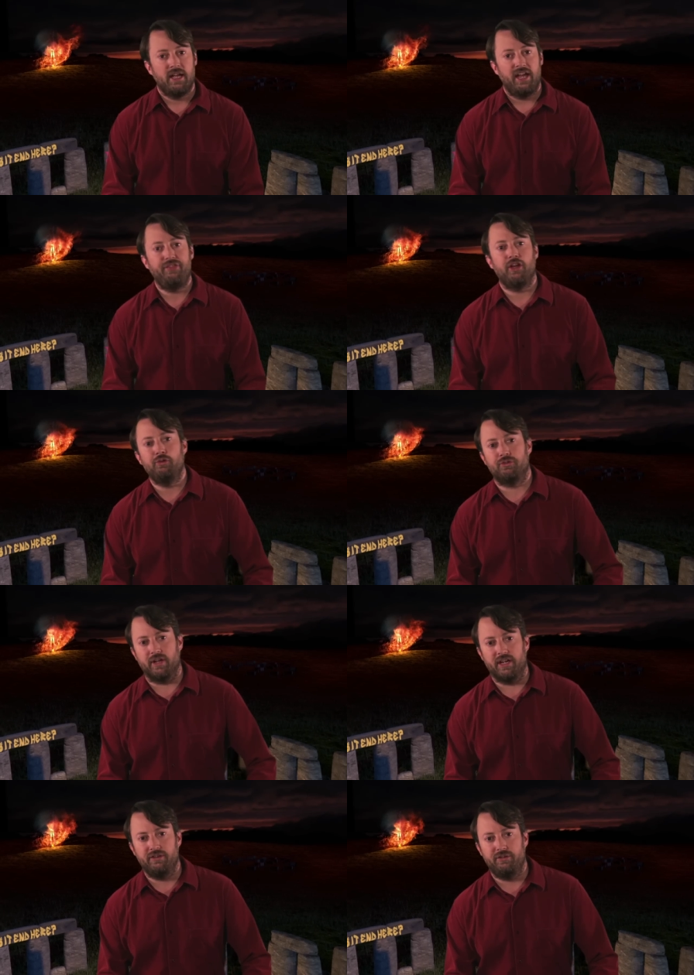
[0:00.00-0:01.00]
In those
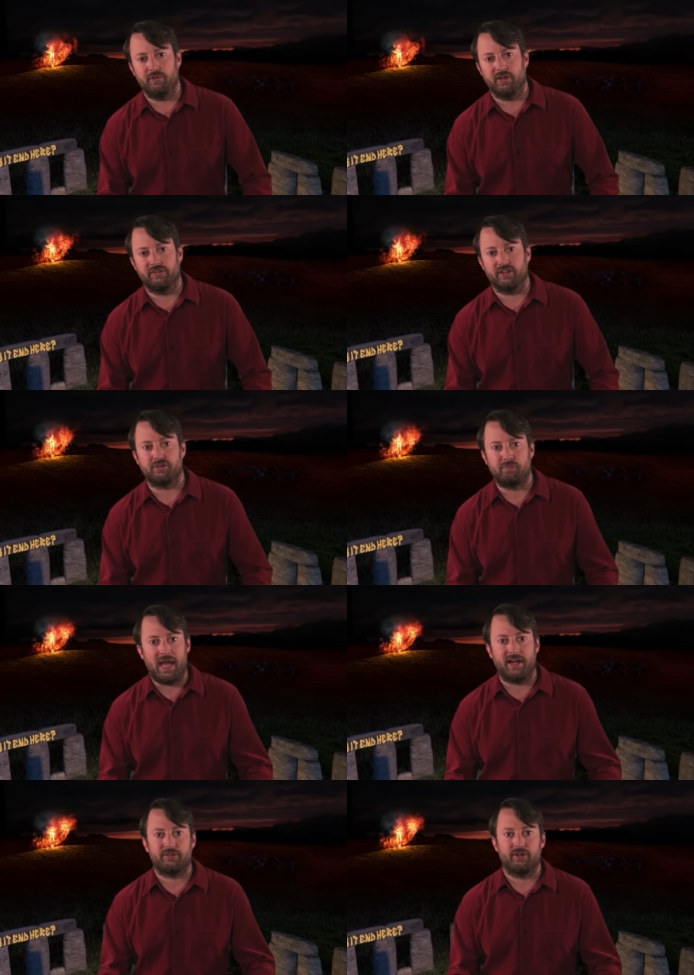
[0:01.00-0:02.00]
days, you didn't
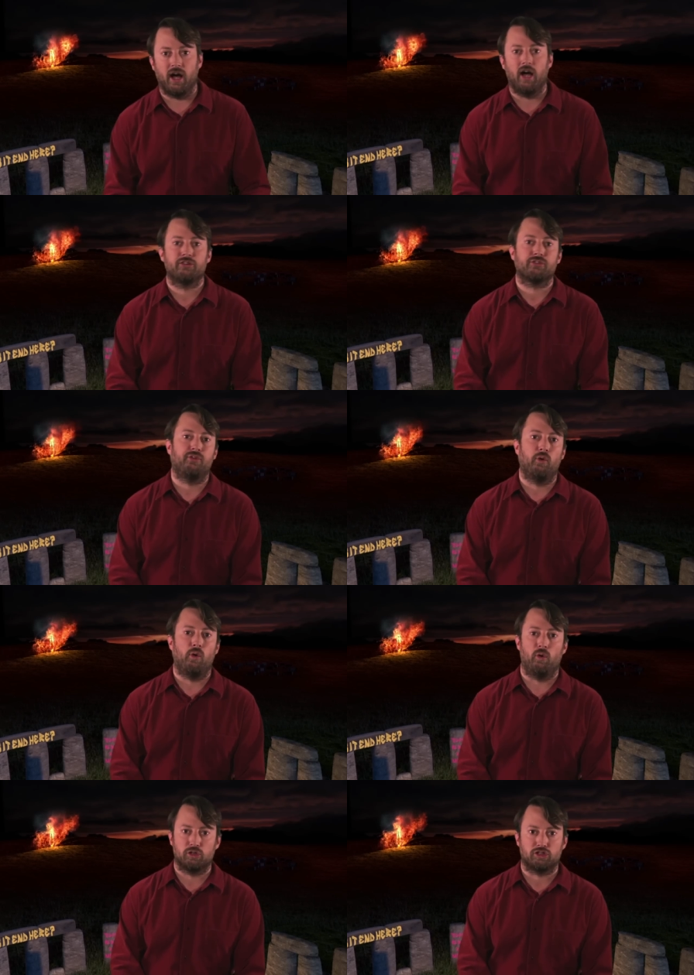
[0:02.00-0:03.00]
expect, ask
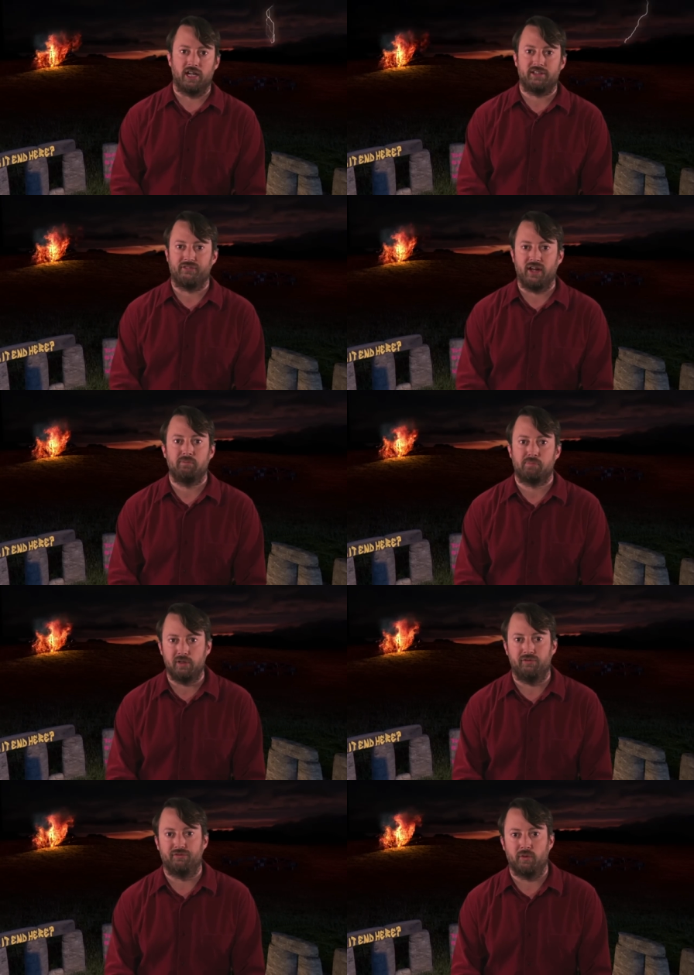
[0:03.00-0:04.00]
for, or try to find
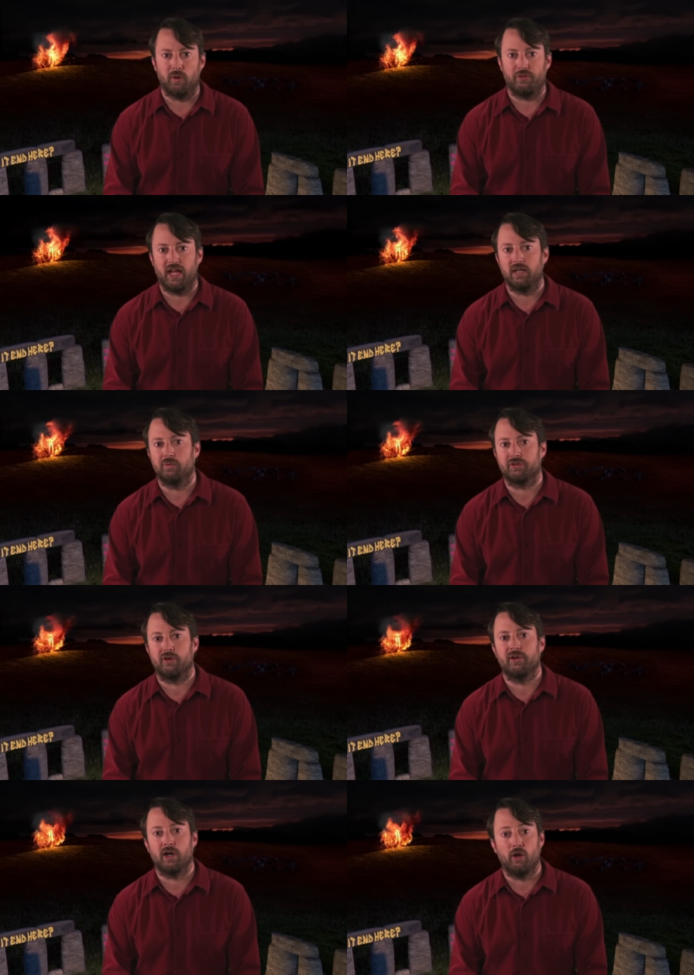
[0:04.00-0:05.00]
proof for what the hell was
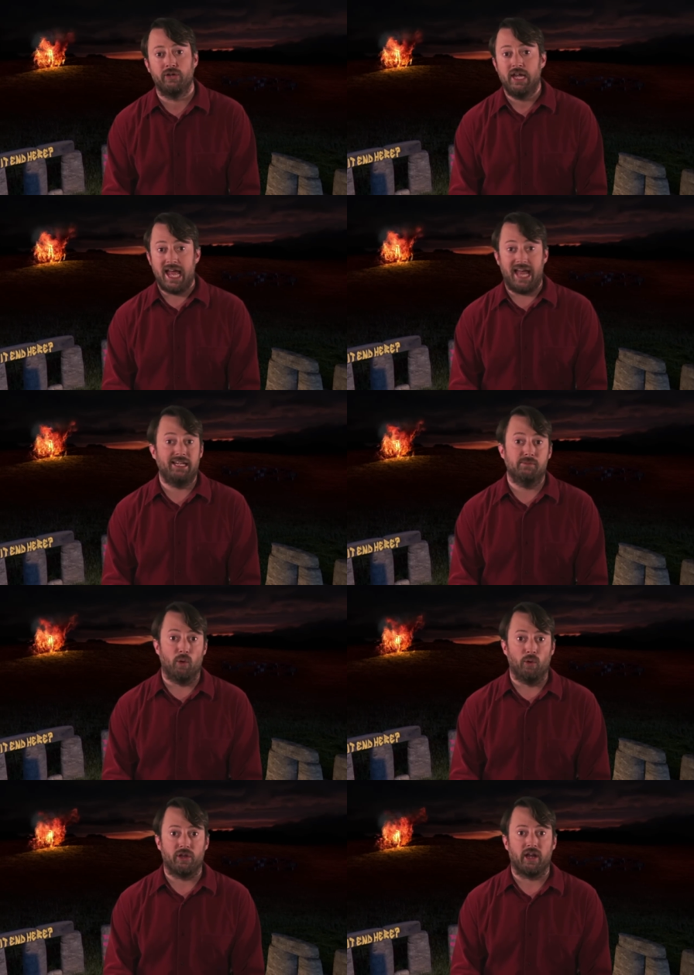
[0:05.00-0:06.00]
going on, any
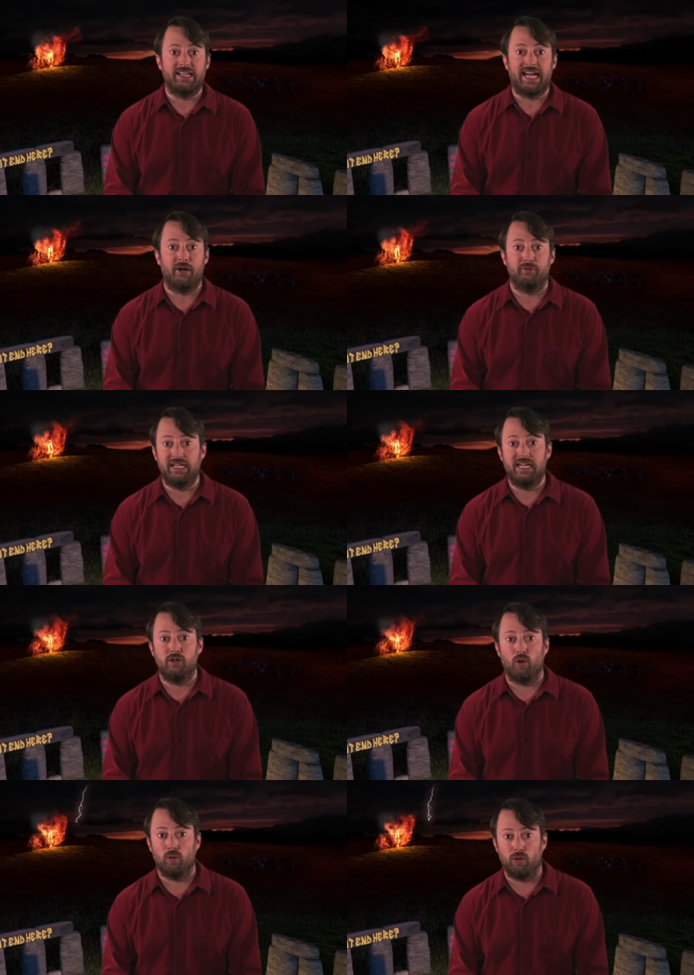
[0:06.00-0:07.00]
more than I now
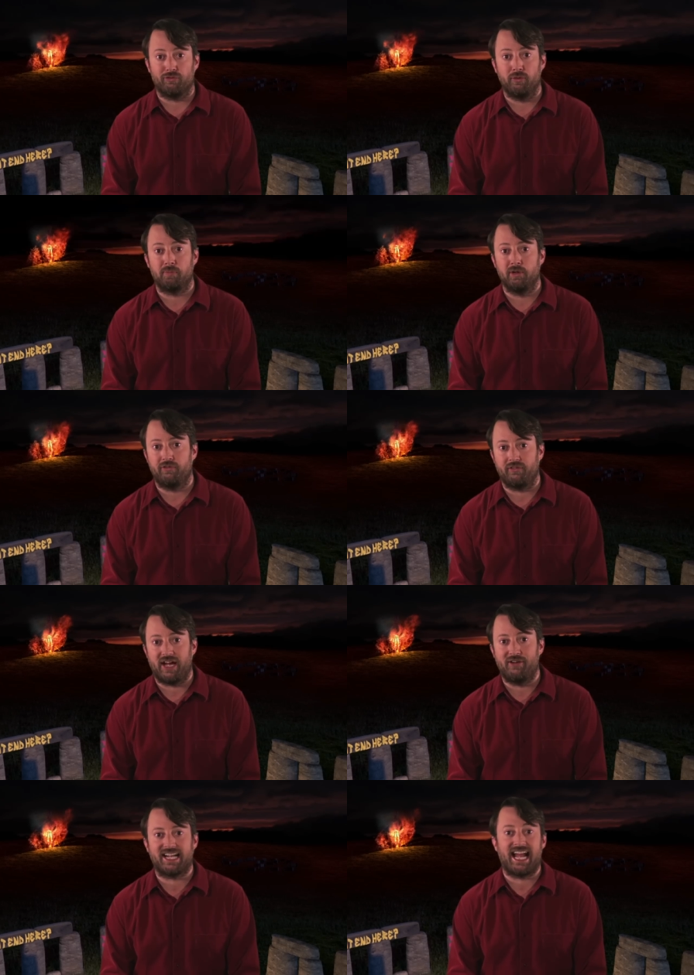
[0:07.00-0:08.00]
need or look for proof of
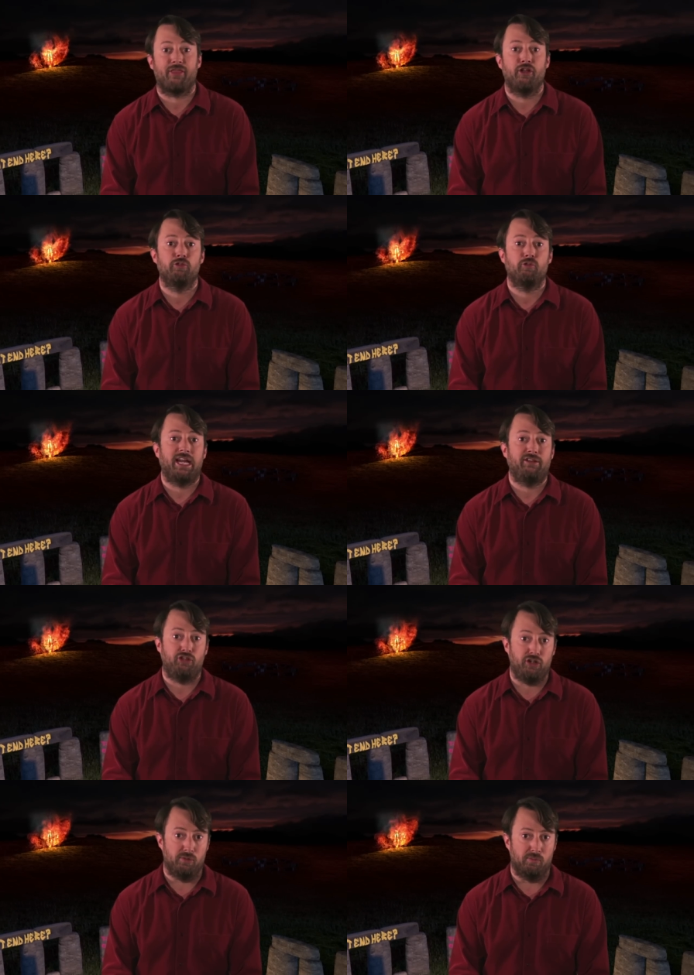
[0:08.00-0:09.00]
how a cathode ray
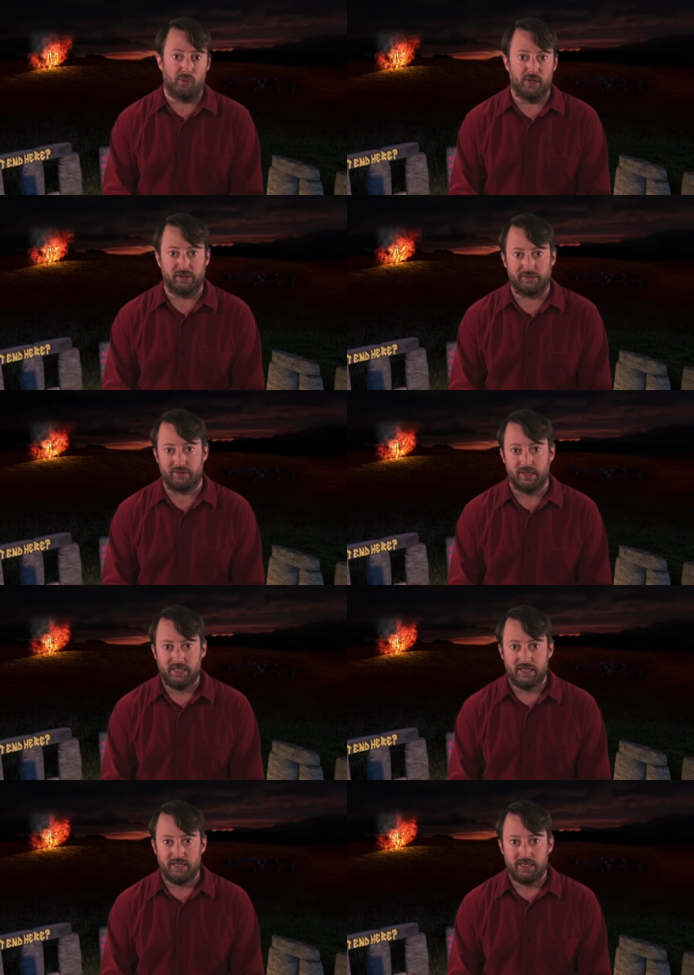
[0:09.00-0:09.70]
tube works.